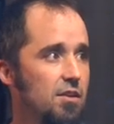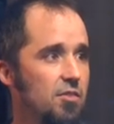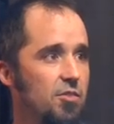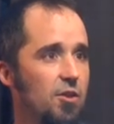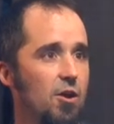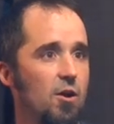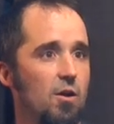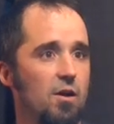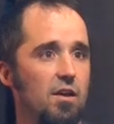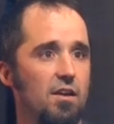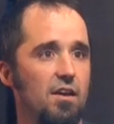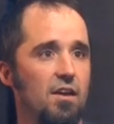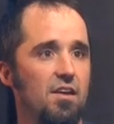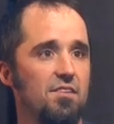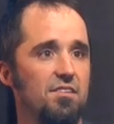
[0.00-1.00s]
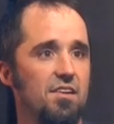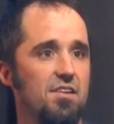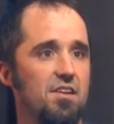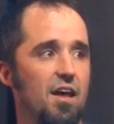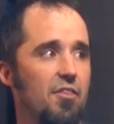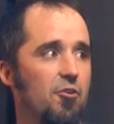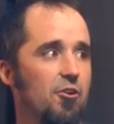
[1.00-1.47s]
There is
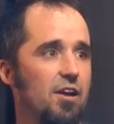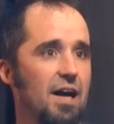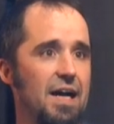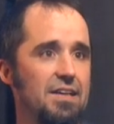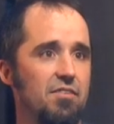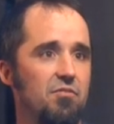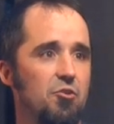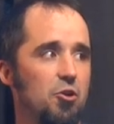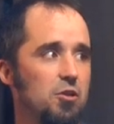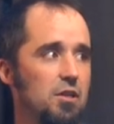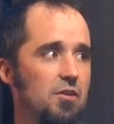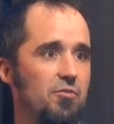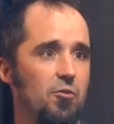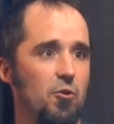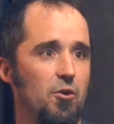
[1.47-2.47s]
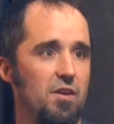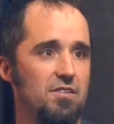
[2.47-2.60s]
another kind of nucleophilic